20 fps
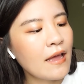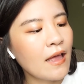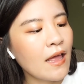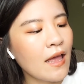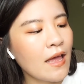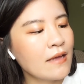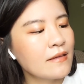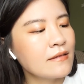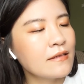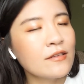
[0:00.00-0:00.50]

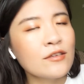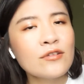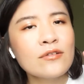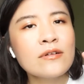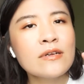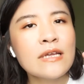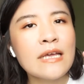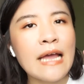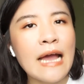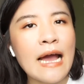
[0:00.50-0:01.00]
And
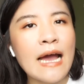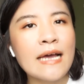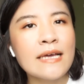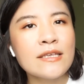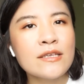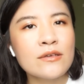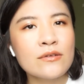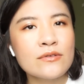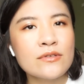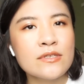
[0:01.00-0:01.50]
usually I
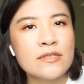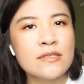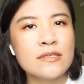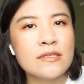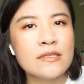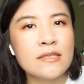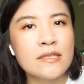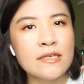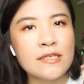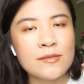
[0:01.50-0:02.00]
use
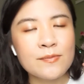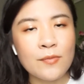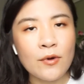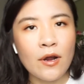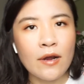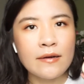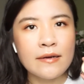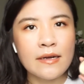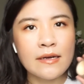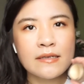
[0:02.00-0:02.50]
this
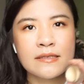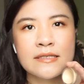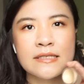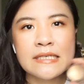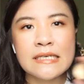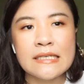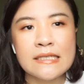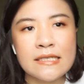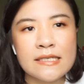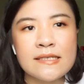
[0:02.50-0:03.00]
product
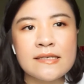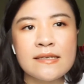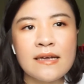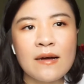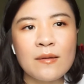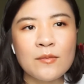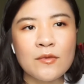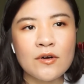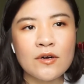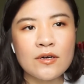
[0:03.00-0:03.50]
in the
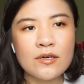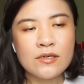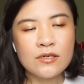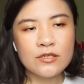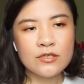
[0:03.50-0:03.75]
summer